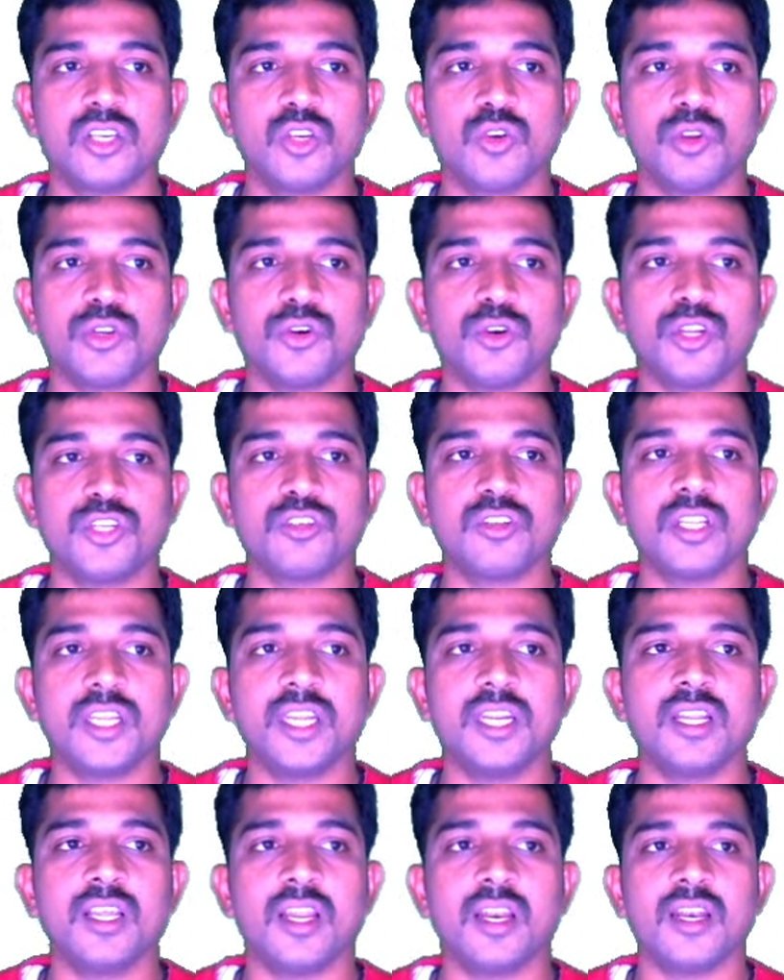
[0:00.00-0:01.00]
We are going to
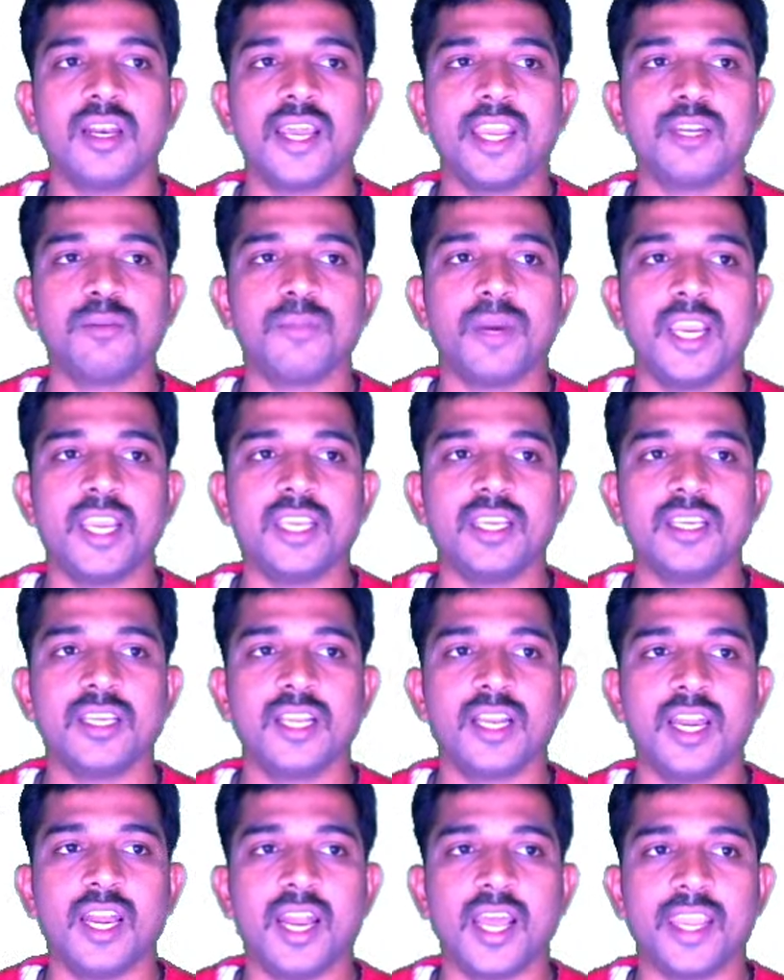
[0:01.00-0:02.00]
read line by
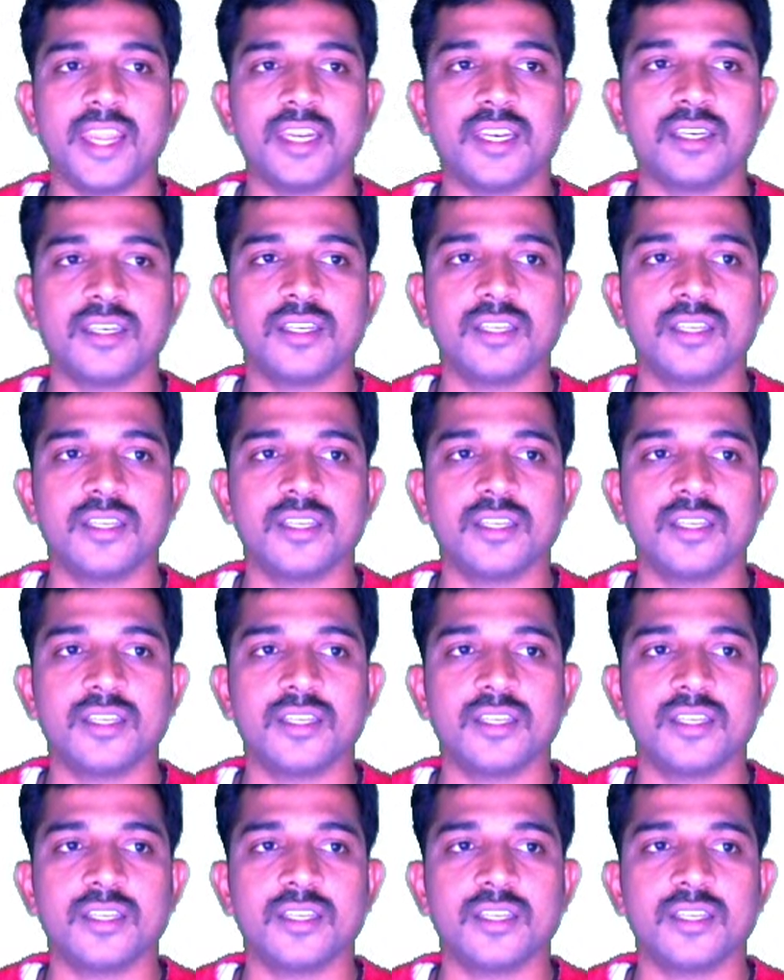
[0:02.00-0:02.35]
line.